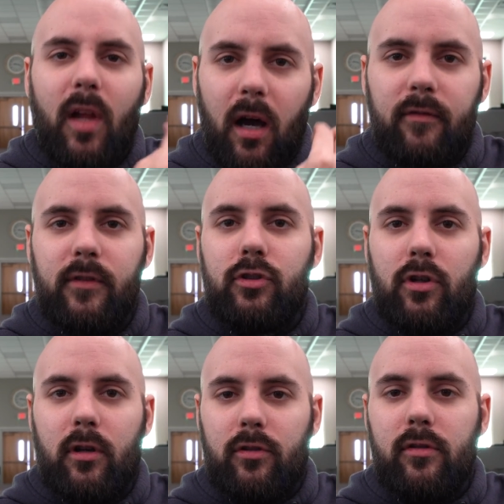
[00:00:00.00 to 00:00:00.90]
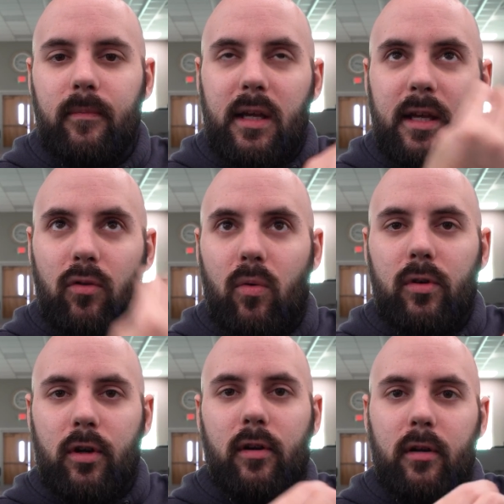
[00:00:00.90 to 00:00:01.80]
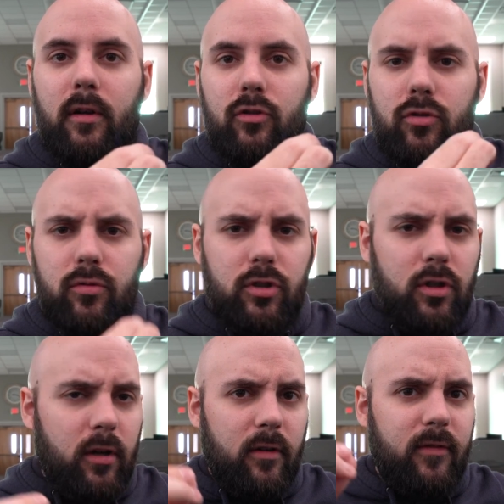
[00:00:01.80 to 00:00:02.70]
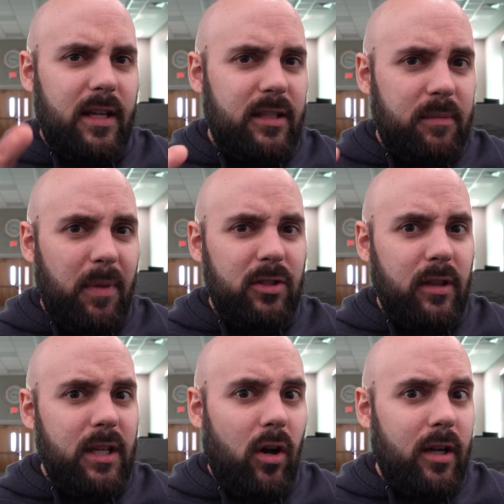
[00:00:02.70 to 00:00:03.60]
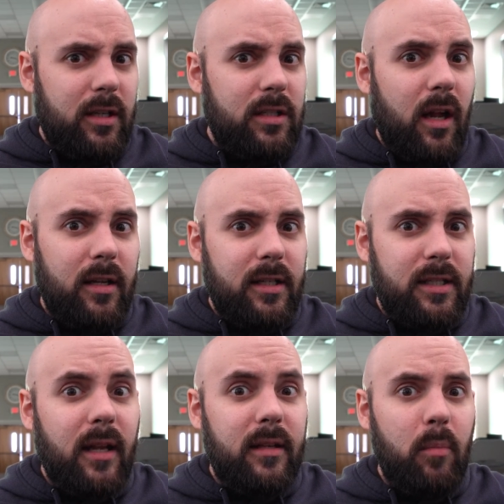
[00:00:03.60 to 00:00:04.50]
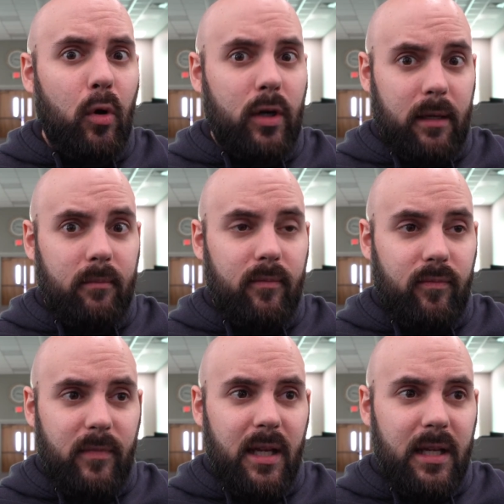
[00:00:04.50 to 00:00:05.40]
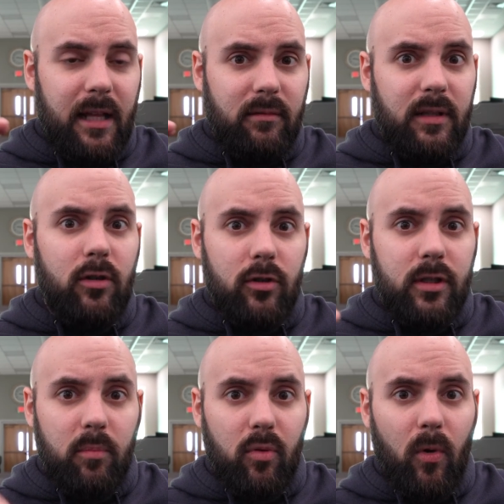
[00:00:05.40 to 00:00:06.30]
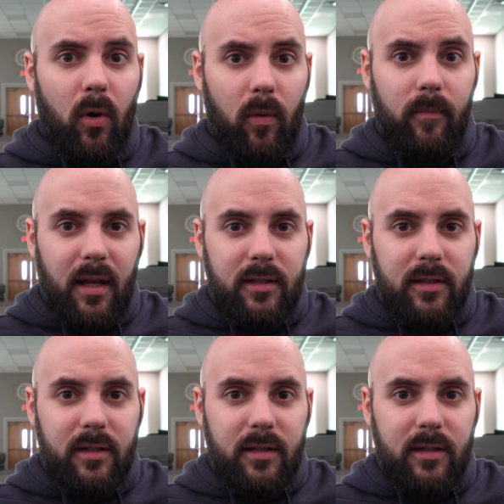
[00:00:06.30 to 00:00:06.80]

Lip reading: of the church in order to serve, especially on a Sunday morning, in a leadership role.